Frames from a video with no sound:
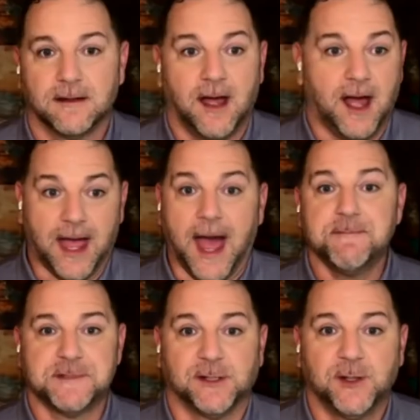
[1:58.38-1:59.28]
Uh,
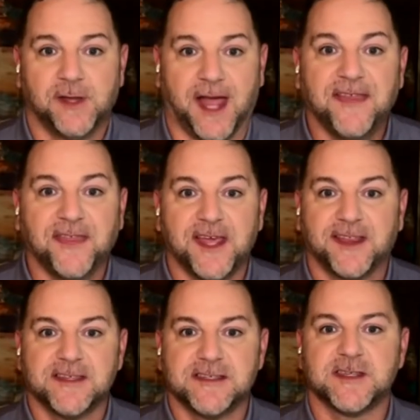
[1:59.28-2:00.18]
absolutely, I think
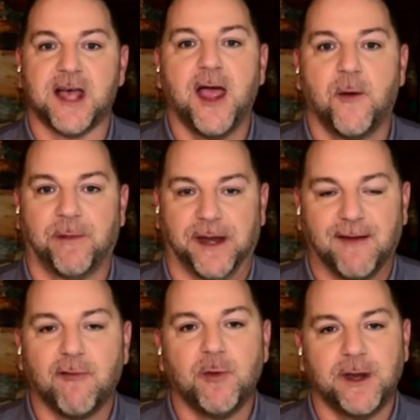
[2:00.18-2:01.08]
this is eye-opening.
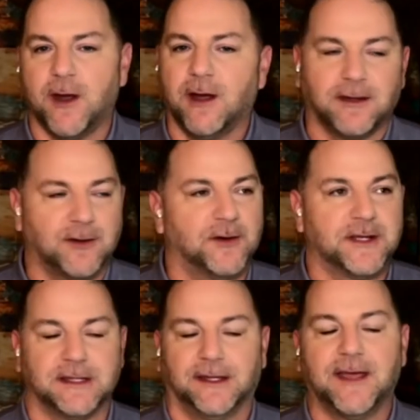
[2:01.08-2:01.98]
Everyone, you know,
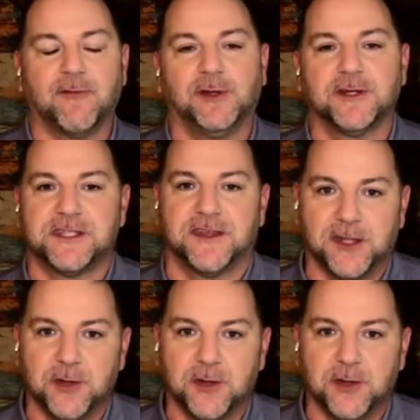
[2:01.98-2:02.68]
it, everyone looks to the